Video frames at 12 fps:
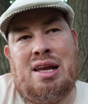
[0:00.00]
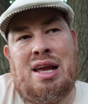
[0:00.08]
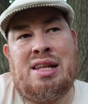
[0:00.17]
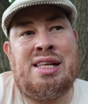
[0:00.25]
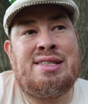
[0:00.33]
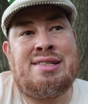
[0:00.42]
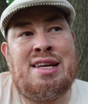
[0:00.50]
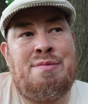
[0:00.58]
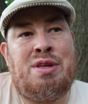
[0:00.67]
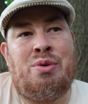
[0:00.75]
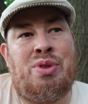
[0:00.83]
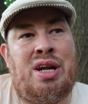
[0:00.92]
And that's the
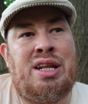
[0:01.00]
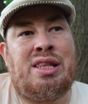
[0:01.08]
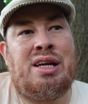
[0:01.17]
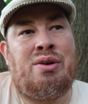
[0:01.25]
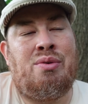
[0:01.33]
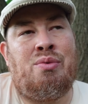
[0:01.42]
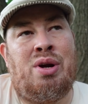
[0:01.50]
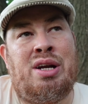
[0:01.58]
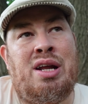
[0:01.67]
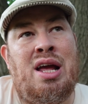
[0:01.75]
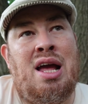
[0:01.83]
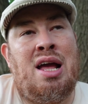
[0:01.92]
same thing with anything,
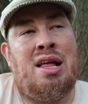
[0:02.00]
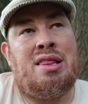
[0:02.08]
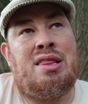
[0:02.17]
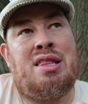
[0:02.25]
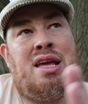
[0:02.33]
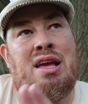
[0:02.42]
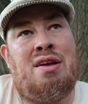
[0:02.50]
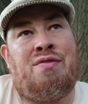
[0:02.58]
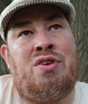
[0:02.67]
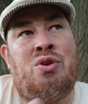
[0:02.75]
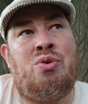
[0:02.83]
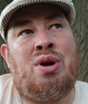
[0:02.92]
right?
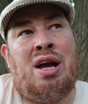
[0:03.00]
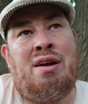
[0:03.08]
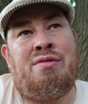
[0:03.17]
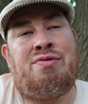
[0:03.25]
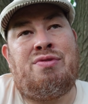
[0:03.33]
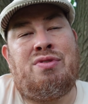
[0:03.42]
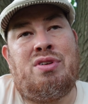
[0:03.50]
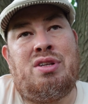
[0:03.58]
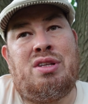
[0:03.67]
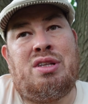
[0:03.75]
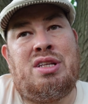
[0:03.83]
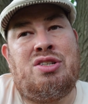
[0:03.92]
If you have
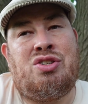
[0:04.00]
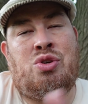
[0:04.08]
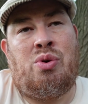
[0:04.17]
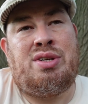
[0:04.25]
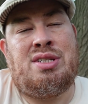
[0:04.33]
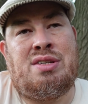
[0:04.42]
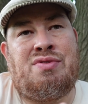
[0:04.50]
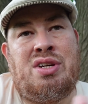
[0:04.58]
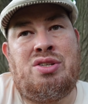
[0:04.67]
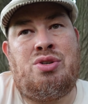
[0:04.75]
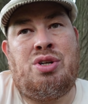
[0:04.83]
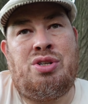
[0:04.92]
these choices of
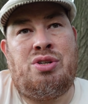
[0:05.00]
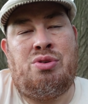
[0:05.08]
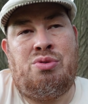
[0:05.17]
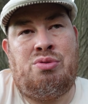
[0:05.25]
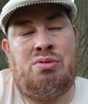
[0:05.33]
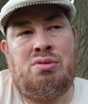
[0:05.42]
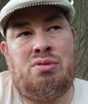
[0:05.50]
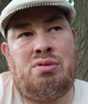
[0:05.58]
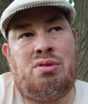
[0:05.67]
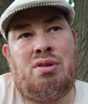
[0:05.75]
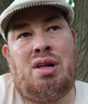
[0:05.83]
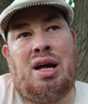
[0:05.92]
things you can do,
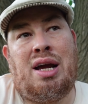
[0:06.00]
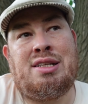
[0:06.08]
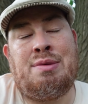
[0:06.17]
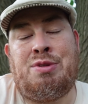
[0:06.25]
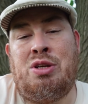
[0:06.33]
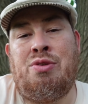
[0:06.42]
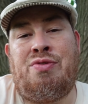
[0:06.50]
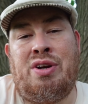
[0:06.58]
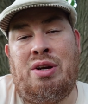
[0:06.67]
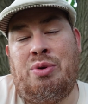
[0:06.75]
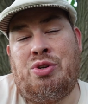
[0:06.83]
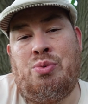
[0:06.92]
it's up to you to
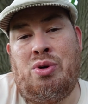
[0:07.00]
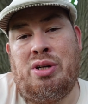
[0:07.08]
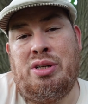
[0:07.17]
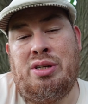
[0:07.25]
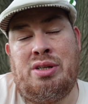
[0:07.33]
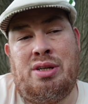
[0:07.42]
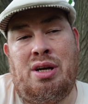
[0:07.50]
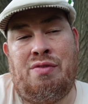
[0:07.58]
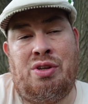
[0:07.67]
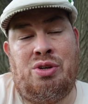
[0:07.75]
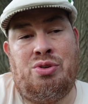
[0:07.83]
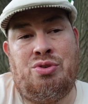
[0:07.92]
figure out which one
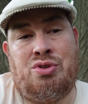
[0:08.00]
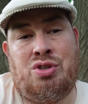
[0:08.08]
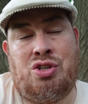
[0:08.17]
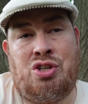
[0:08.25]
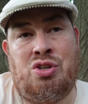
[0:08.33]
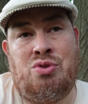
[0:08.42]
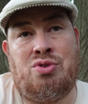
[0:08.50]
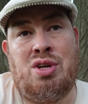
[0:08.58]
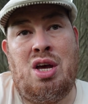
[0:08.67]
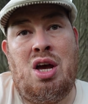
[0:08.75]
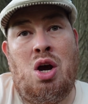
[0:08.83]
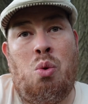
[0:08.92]
of those to choose.
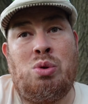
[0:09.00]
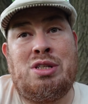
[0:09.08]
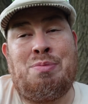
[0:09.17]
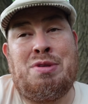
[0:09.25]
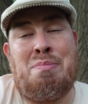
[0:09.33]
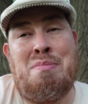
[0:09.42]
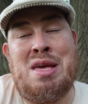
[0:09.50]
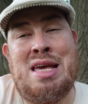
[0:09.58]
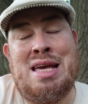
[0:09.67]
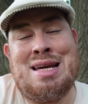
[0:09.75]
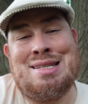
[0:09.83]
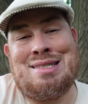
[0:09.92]
What's up to
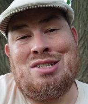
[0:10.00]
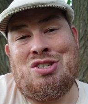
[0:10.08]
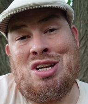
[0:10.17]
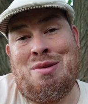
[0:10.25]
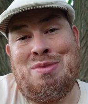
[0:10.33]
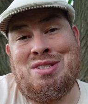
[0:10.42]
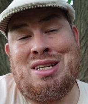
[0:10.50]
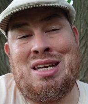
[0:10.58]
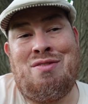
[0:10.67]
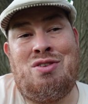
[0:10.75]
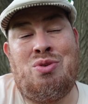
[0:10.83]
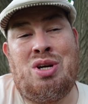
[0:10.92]
me as the G M is to
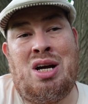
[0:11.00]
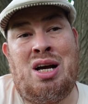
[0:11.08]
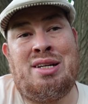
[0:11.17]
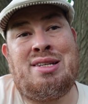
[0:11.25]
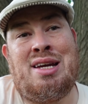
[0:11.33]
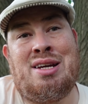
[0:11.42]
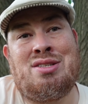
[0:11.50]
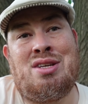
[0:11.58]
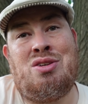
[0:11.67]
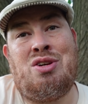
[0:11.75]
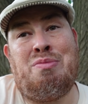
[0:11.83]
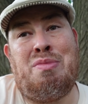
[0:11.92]
give you context
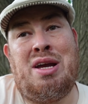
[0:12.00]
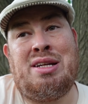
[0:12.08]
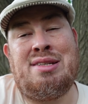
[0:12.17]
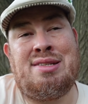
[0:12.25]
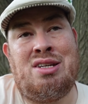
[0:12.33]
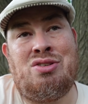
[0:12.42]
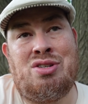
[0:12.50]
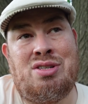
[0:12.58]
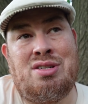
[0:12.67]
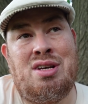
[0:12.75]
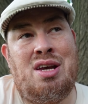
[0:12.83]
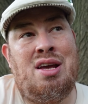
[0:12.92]
that you can make decisions.